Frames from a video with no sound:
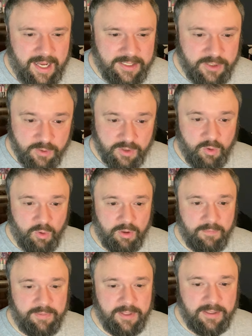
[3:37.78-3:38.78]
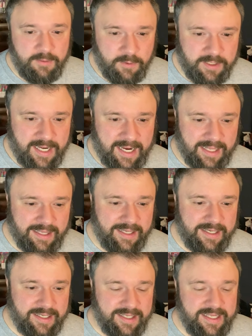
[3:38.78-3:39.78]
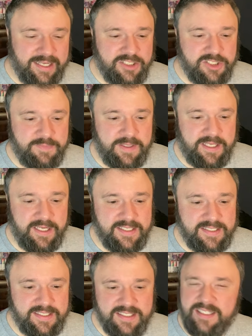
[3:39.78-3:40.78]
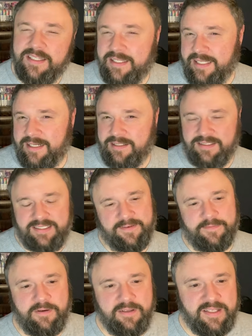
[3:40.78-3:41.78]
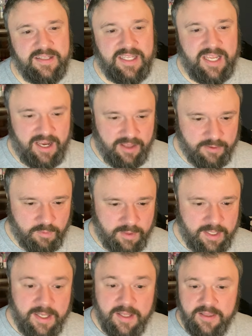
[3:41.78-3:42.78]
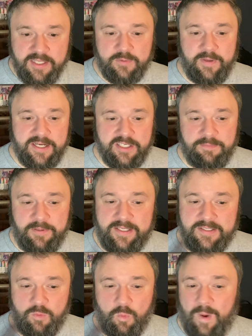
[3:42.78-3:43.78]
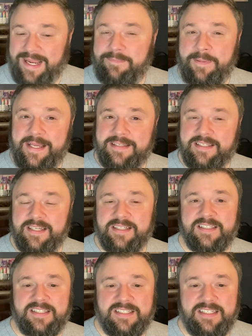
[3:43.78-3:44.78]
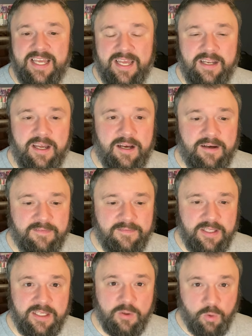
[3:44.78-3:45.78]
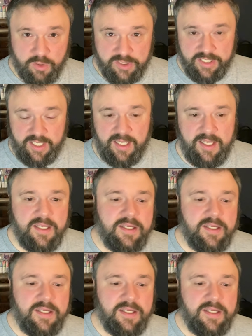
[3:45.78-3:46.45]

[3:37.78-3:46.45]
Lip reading: unicorn build. Wanted to highlight it again just because it's a little different than the other one. This one actually plays white base instead of the Corsica,